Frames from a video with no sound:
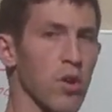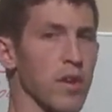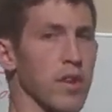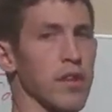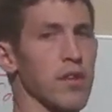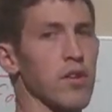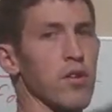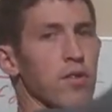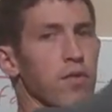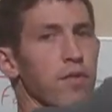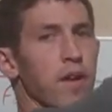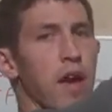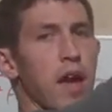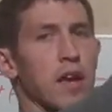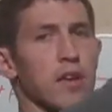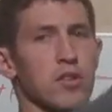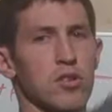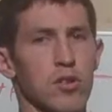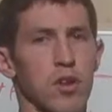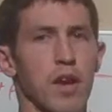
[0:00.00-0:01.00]
and then you're
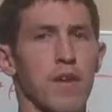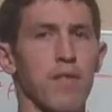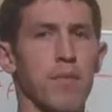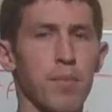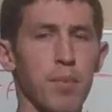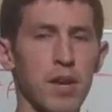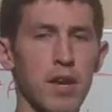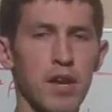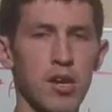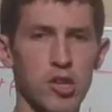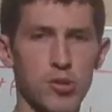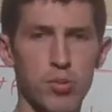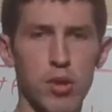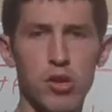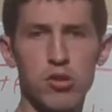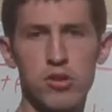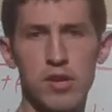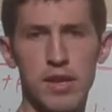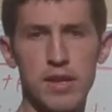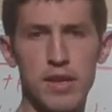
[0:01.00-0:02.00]
fast, you have a big
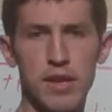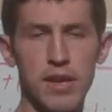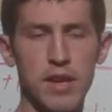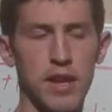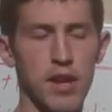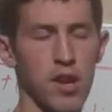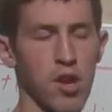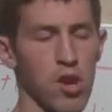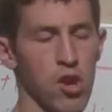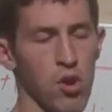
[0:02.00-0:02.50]
explosion at the end.